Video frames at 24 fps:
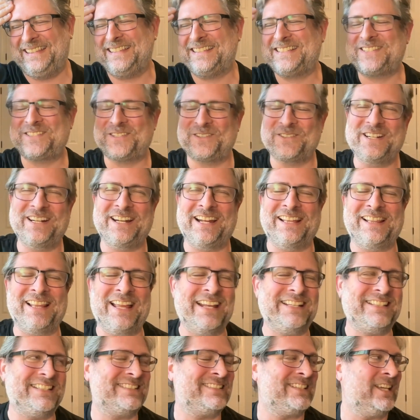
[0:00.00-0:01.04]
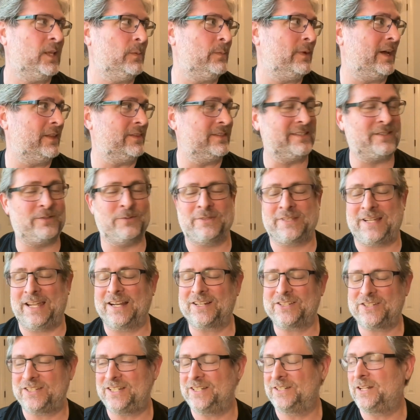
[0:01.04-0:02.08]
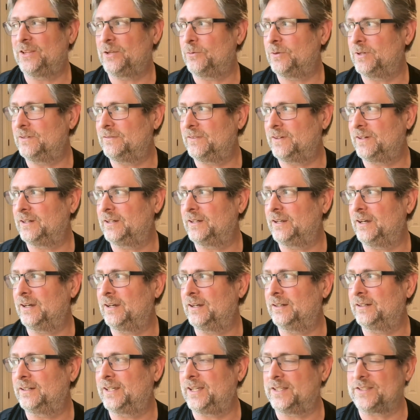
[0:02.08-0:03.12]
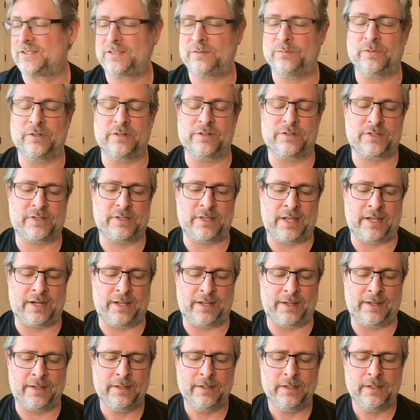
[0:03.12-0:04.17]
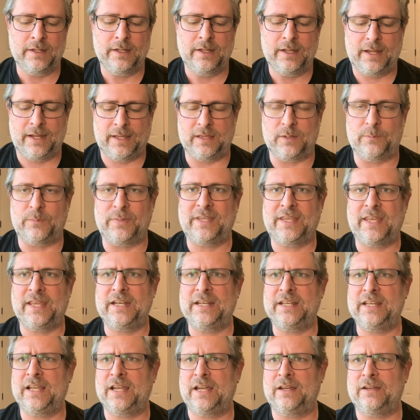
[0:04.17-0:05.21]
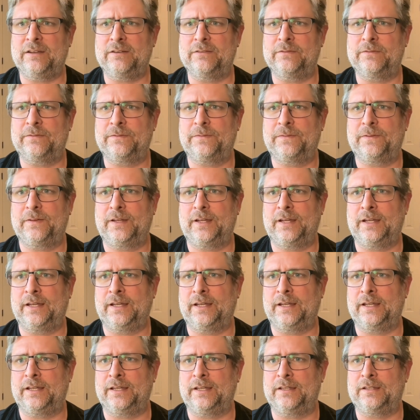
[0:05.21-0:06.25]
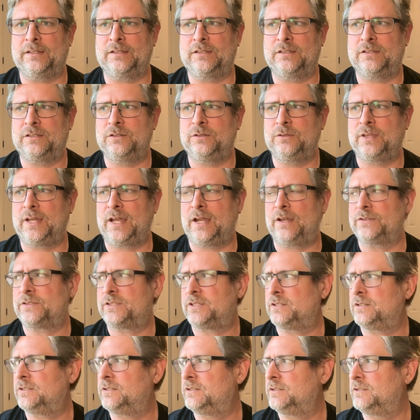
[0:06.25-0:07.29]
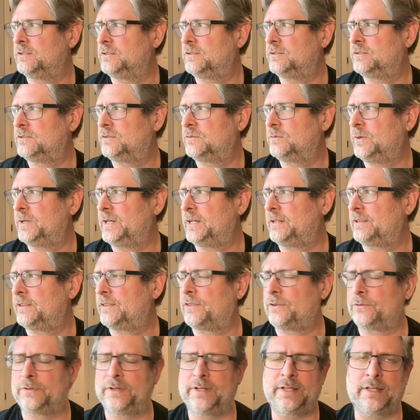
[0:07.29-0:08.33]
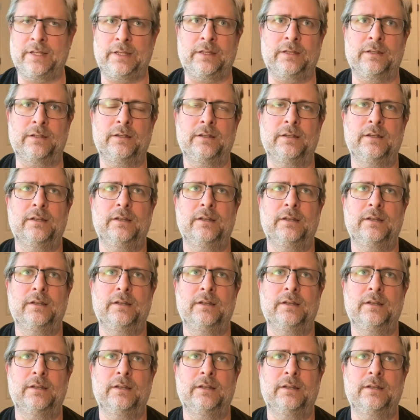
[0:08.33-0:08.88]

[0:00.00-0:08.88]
story I like to tell about this is actually another one of our customers that in the beginning of 2023,